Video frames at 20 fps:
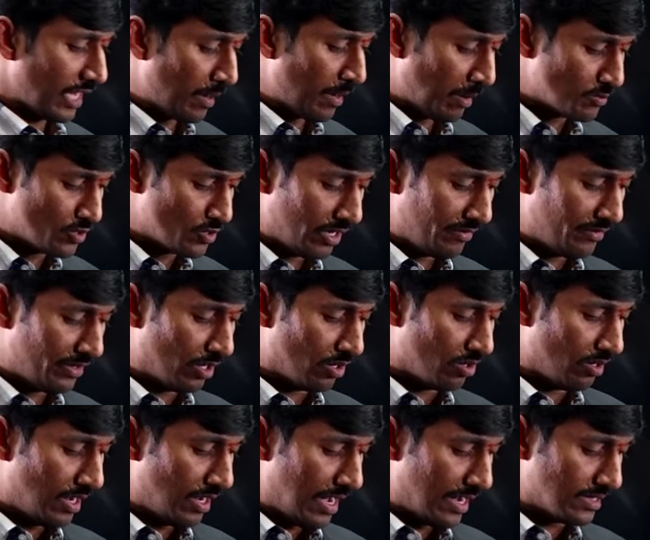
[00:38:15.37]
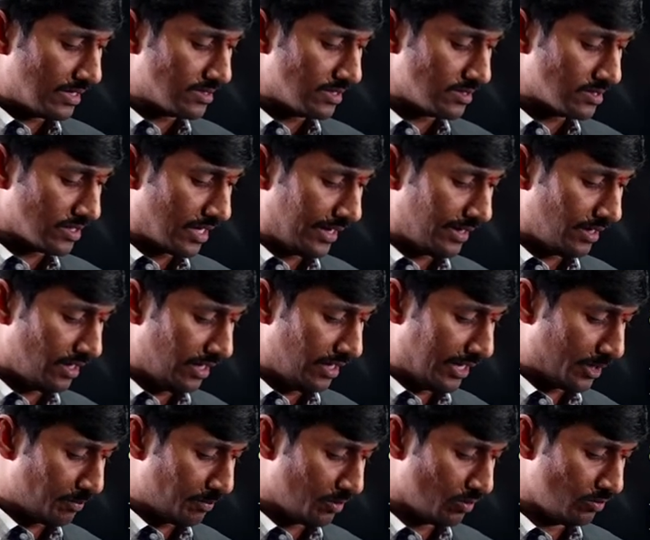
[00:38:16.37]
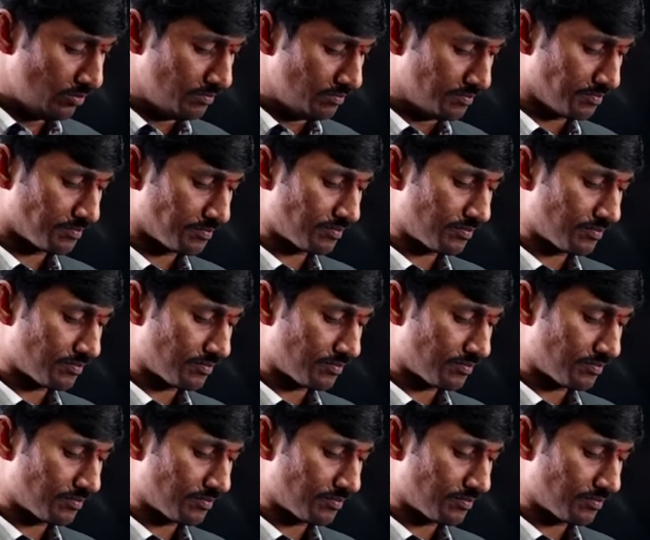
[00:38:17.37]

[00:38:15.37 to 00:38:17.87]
I'm observing your answers, kindly let me know.